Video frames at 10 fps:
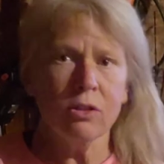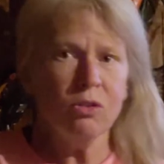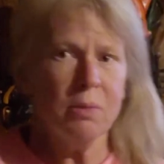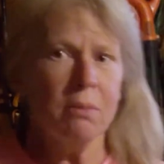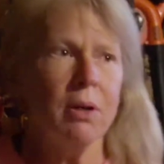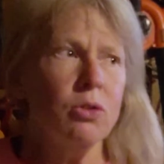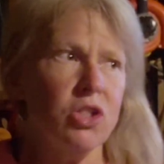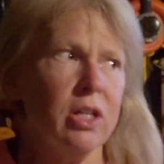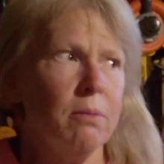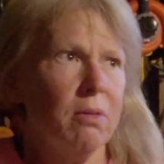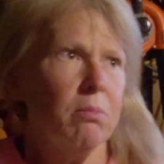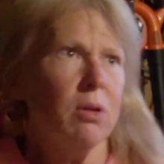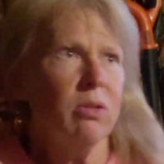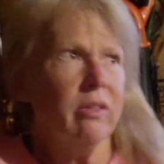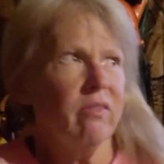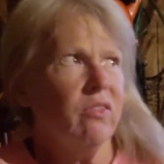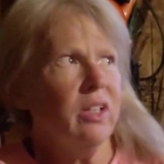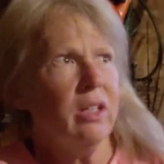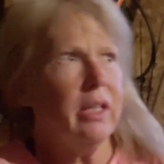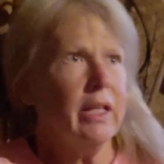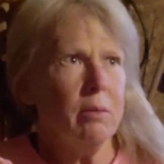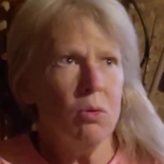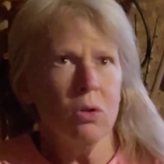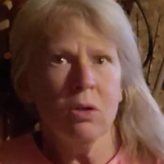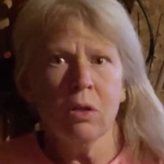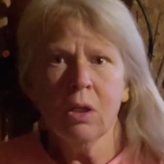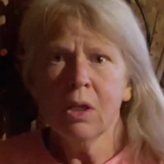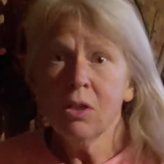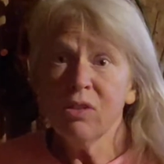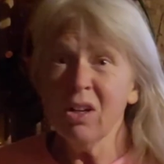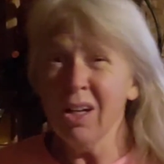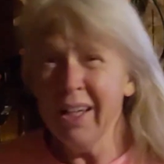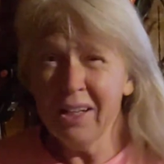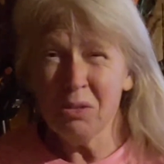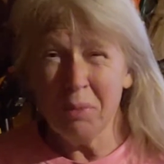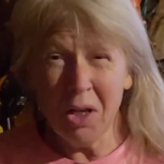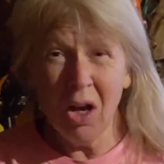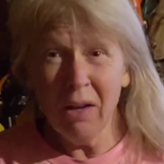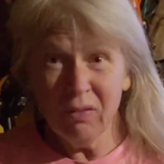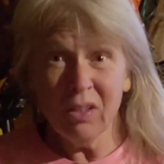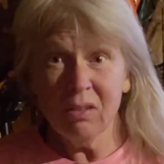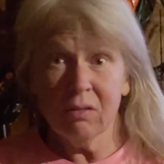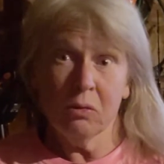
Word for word: It used to be a boat shed but boat doesn't fit in it anymore. So I call it actually my office.